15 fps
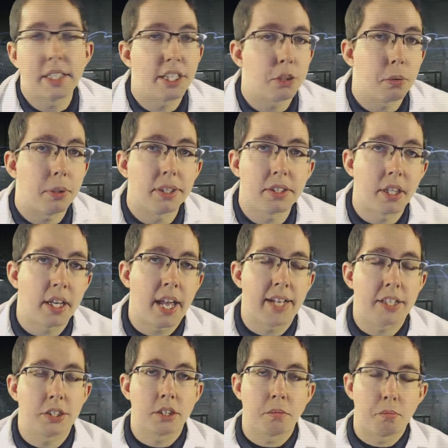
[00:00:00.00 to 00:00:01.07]
Statuary is going to
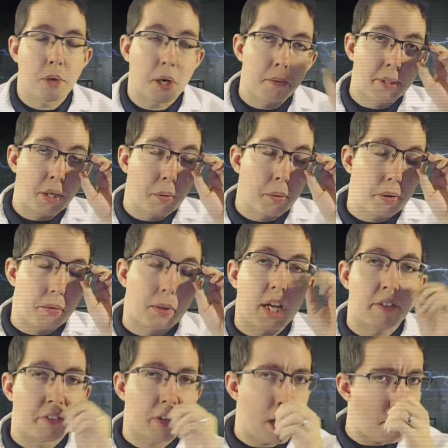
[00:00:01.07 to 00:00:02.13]
actually probably go into a
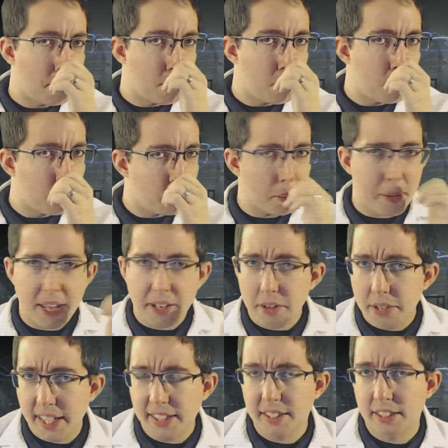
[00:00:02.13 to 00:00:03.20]
lot of combo
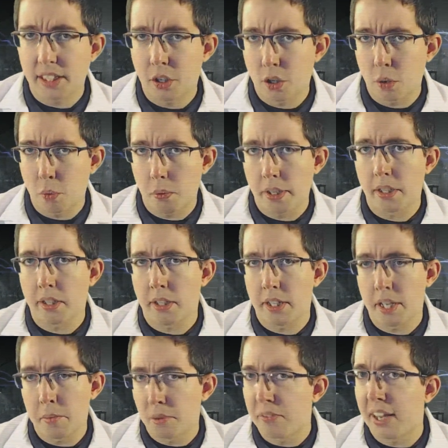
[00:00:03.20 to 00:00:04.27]
Commander decks that are going to want
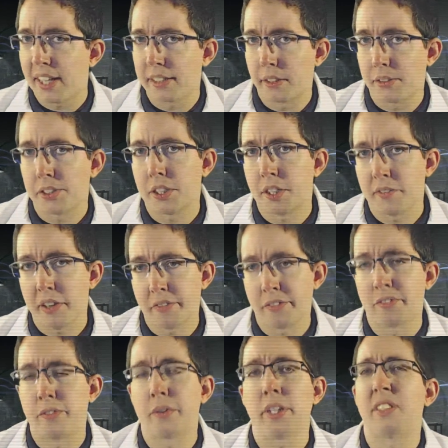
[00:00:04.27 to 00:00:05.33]
to improvise all their stuff out
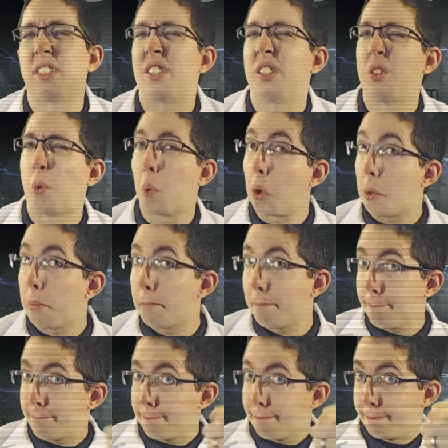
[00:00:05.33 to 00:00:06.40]
for free.
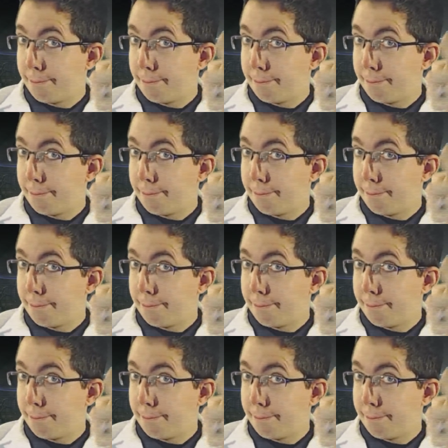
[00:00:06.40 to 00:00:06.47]
Storm